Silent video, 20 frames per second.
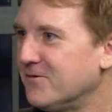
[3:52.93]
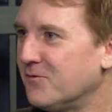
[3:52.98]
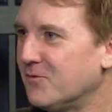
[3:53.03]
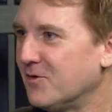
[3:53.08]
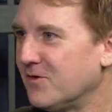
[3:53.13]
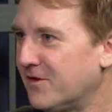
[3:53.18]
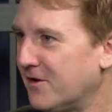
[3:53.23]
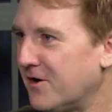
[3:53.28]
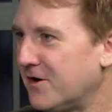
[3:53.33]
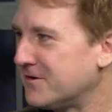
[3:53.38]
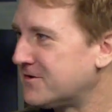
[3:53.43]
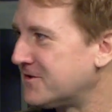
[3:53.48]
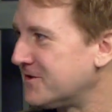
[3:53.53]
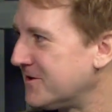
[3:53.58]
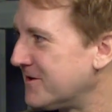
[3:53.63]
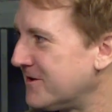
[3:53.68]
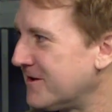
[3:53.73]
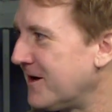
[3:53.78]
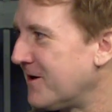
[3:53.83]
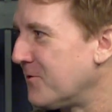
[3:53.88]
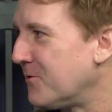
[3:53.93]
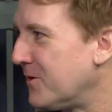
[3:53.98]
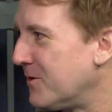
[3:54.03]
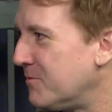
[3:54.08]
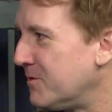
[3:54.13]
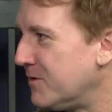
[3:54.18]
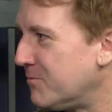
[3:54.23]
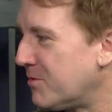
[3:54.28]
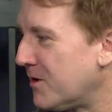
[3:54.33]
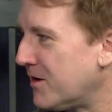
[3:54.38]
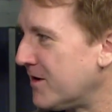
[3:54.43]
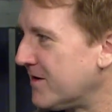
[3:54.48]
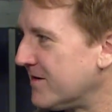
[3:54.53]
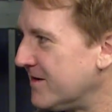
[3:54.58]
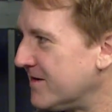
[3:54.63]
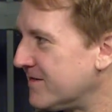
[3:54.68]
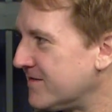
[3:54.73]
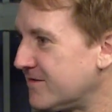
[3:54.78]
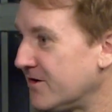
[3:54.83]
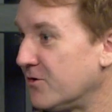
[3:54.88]
the usher. I want to be a part of
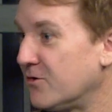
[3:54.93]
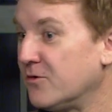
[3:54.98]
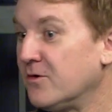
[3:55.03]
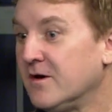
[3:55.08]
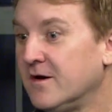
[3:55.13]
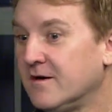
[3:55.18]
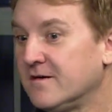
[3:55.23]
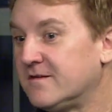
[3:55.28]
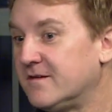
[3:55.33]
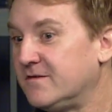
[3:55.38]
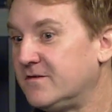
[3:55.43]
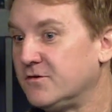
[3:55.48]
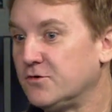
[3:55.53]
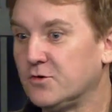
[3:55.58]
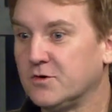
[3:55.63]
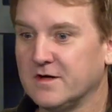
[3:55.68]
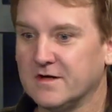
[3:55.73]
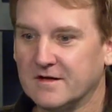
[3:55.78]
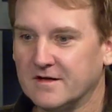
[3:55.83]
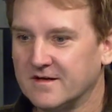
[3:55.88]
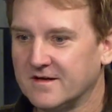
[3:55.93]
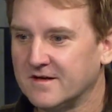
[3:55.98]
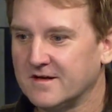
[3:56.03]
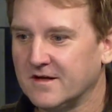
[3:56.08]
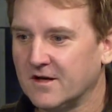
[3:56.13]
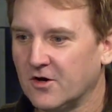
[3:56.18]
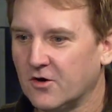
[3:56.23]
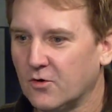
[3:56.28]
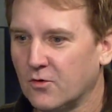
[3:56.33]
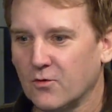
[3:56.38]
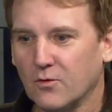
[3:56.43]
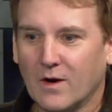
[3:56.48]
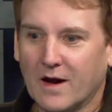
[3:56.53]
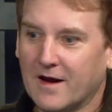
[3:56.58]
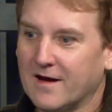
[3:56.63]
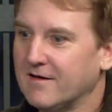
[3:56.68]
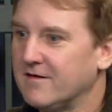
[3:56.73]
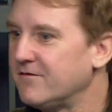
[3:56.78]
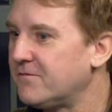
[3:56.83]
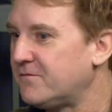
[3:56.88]
this. Yeah. So to do it, you know,
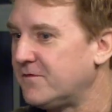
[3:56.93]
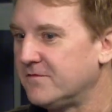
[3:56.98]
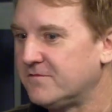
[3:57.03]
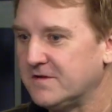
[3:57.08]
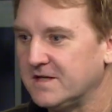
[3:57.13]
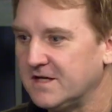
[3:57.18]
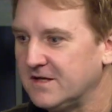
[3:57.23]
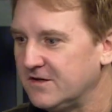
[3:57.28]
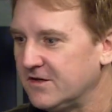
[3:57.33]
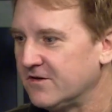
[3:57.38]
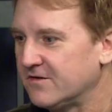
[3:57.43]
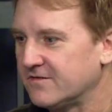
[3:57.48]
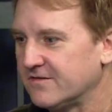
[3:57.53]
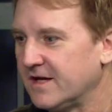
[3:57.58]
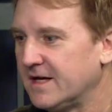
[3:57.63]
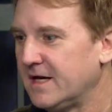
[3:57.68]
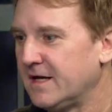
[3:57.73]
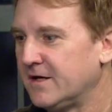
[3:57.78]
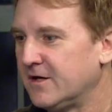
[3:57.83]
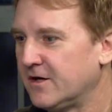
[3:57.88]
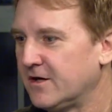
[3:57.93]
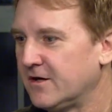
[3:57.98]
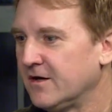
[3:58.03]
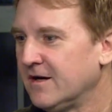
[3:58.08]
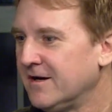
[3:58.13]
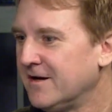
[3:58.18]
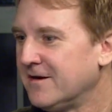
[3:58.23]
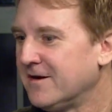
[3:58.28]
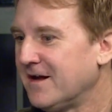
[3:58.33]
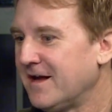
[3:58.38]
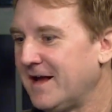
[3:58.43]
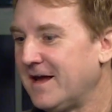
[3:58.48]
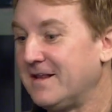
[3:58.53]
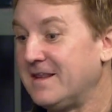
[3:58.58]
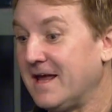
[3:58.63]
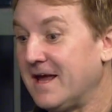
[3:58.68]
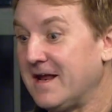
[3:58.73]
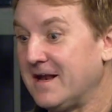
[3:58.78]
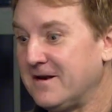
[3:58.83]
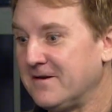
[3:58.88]
15 years later and
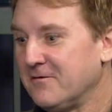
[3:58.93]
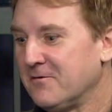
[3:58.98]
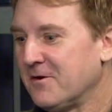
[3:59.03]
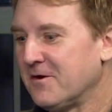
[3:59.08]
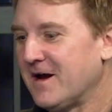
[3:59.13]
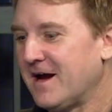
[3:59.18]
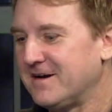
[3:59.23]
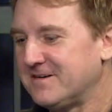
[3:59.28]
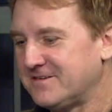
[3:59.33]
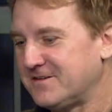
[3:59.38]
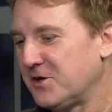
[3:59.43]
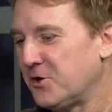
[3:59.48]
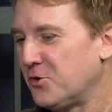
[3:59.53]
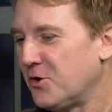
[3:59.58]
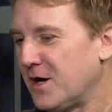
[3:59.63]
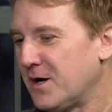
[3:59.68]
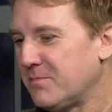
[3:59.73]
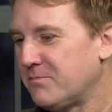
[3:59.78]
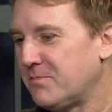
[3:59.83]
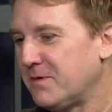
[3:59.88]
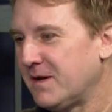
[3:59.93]
then I show up